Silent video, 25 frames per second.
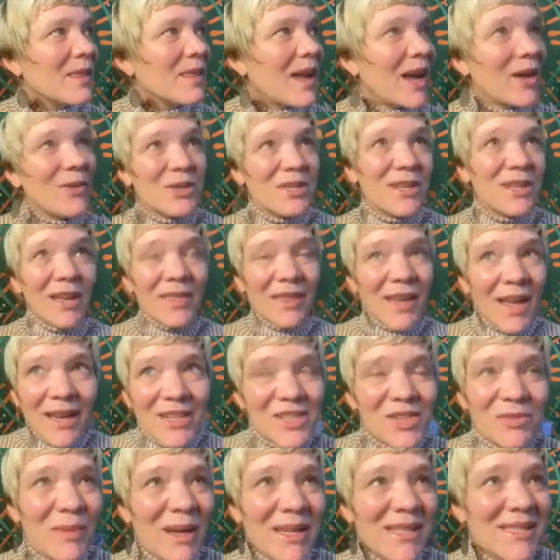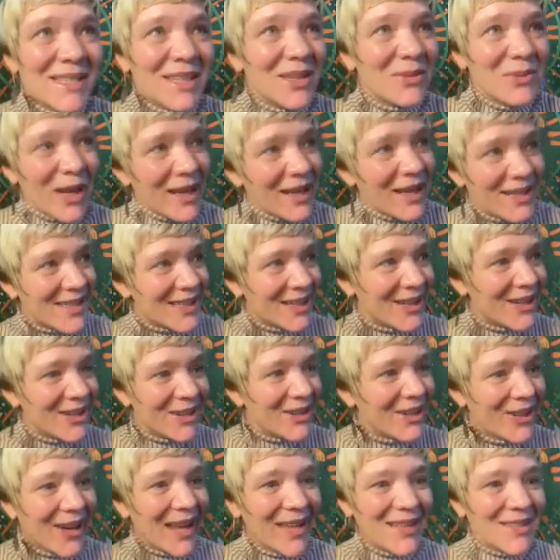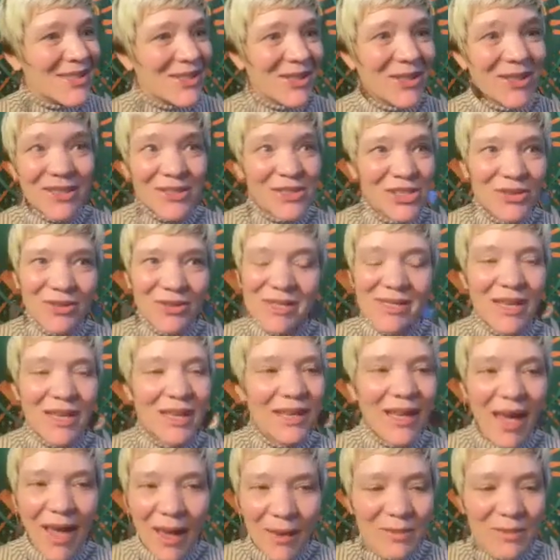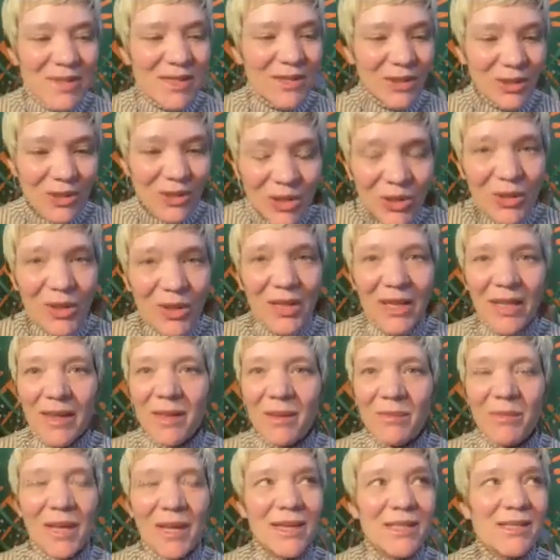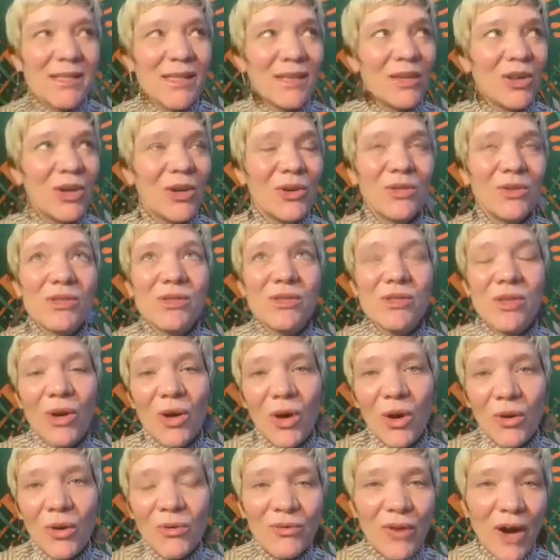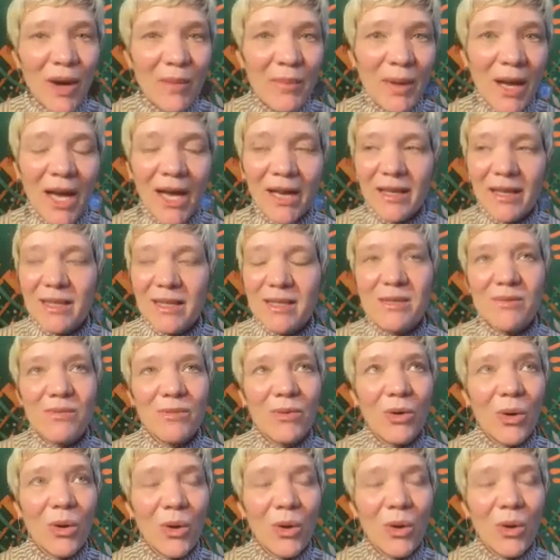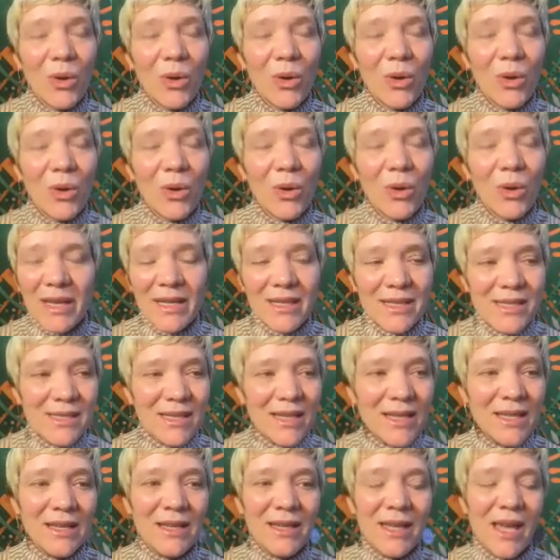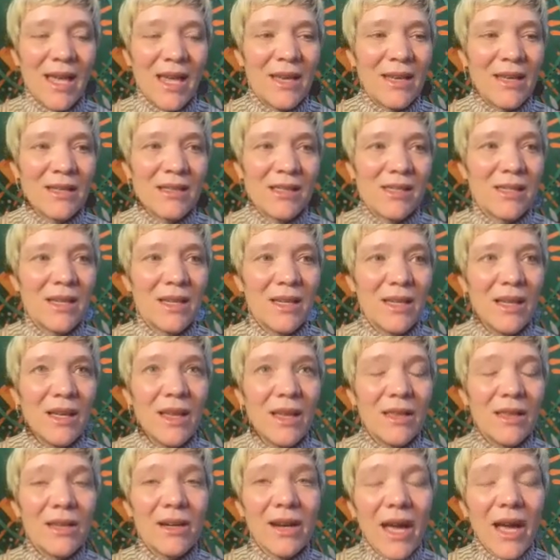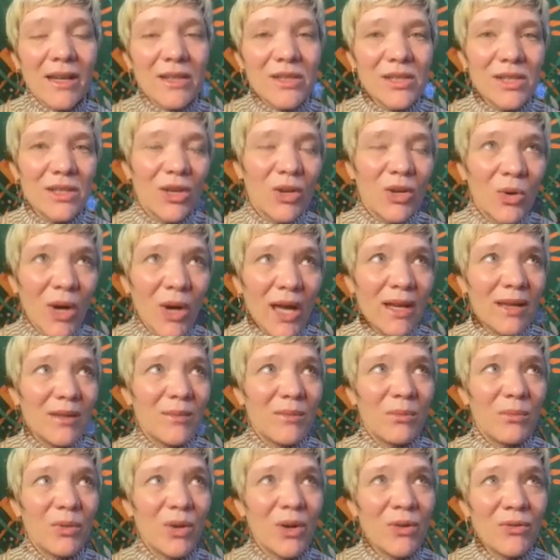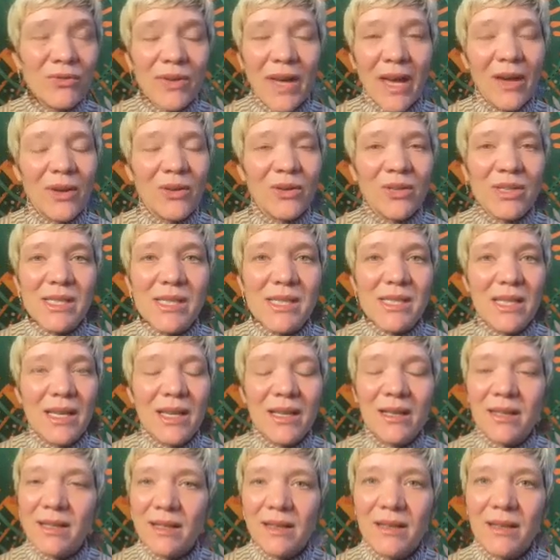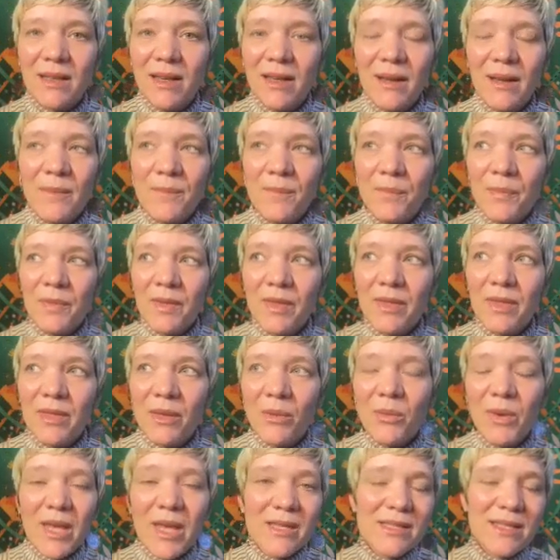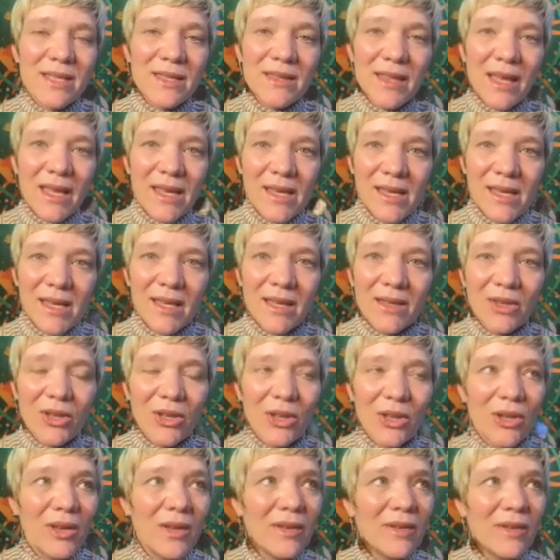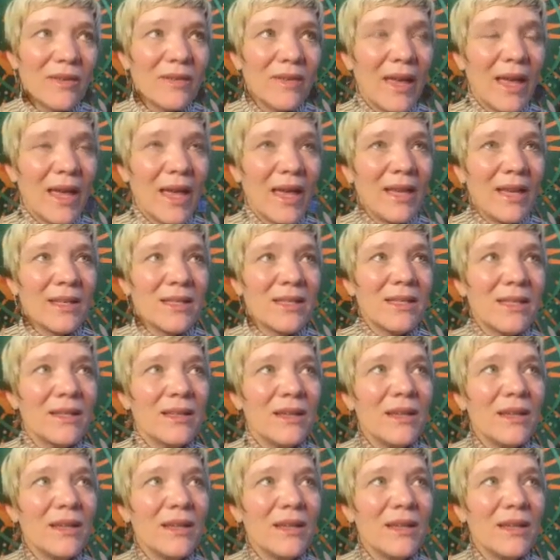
I was on the edge of my seat waiting to hear her answer. And she was like, absolutely. Medicine goes so far back. It's old medicine. And they're actually quite profound in the ways that they heal. And